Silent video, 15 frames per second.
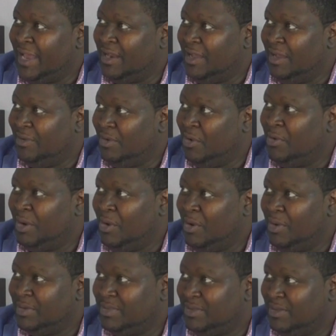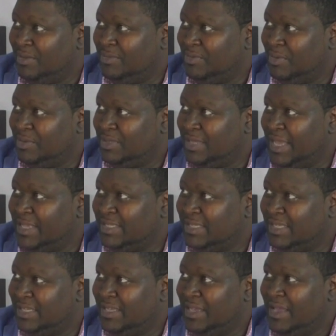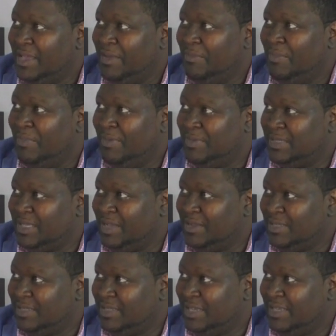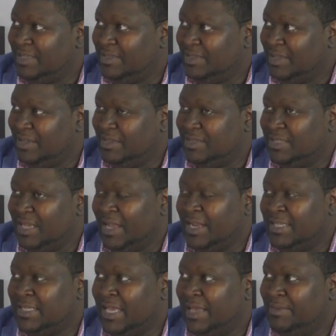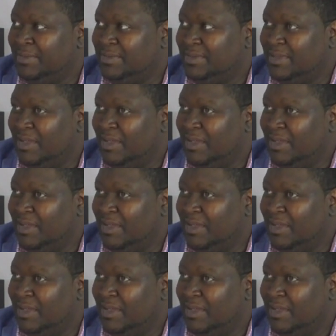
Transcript: Oklahoma lost on the road to Kansas State, who's a solid team also. The road.